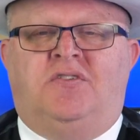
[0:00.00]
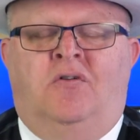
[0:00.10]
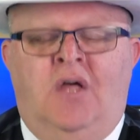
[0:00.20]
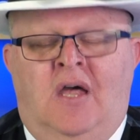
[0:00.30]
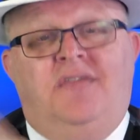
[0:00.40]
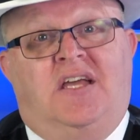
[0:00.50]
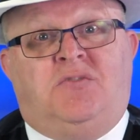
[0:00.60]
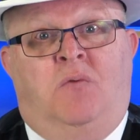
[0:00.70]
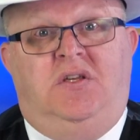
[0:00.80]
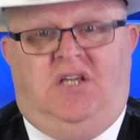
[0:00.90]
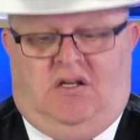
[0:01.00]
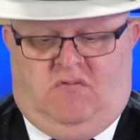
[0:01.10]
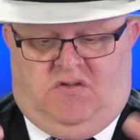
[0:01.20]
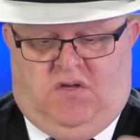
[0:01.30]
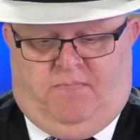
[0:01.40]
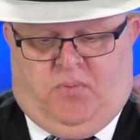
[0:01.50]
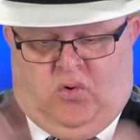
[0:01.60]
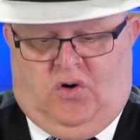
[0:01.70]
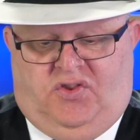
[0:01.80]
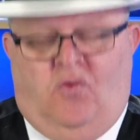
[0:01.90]
So that's what we did, was we
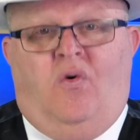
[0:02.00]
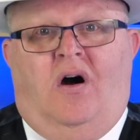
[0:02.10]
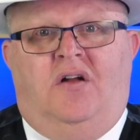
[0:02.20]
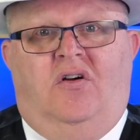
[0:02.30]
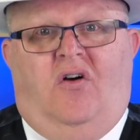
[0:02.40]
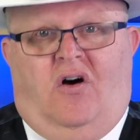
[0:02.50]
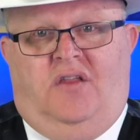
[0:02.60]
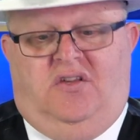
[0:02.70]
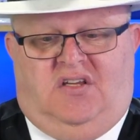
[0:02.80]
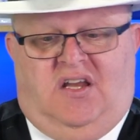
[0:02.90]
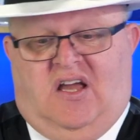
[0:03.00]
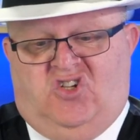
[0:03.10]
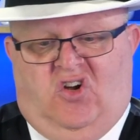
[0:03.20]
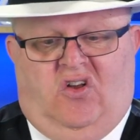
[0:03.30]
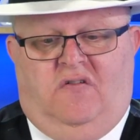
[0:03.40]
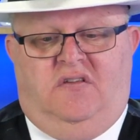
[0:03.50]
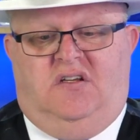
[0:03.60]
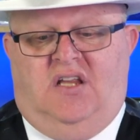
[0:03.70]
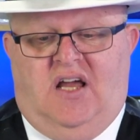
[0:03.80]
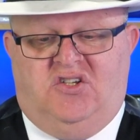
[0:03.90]
poured the water on the Tanoshi, all over
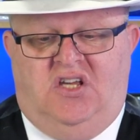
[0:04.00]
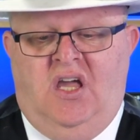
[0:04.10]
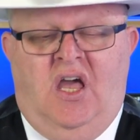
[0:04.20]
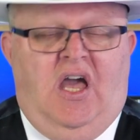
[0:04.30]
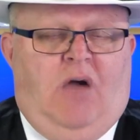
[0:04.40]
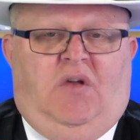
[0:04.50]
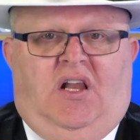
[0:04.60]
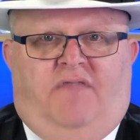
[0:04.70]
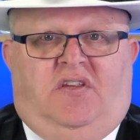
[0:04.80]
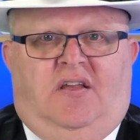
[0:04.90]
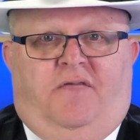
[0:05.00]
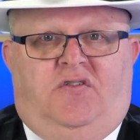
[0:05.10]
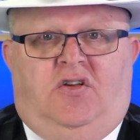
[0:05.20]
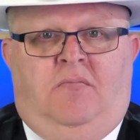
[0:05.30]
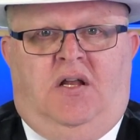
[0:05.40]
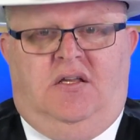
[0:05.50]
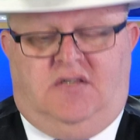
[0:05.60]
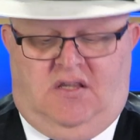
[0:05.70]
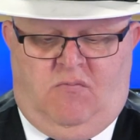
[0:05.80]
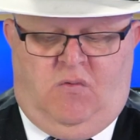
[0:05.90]
the Tanoshi, and we left it there for 2
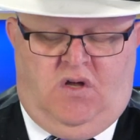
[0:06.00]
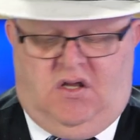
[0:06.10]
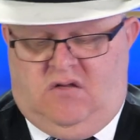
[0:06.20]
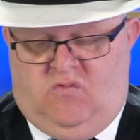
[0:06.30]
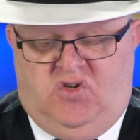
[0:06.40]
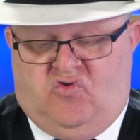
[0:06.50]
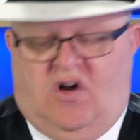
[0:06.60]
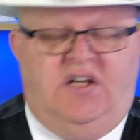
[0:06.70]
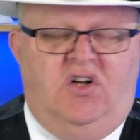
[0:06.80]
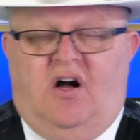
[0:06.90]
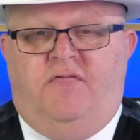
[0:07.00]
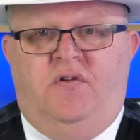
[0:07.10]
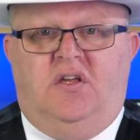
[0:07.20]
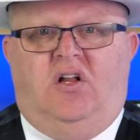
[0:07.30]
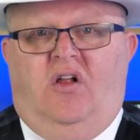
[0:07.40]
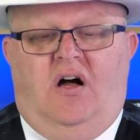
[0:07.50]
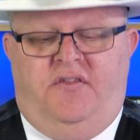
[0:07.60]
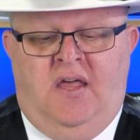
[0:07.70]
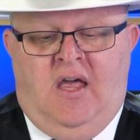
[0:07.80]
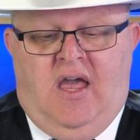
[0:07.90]
minutes, and then we went out and we dried it off with a cloth,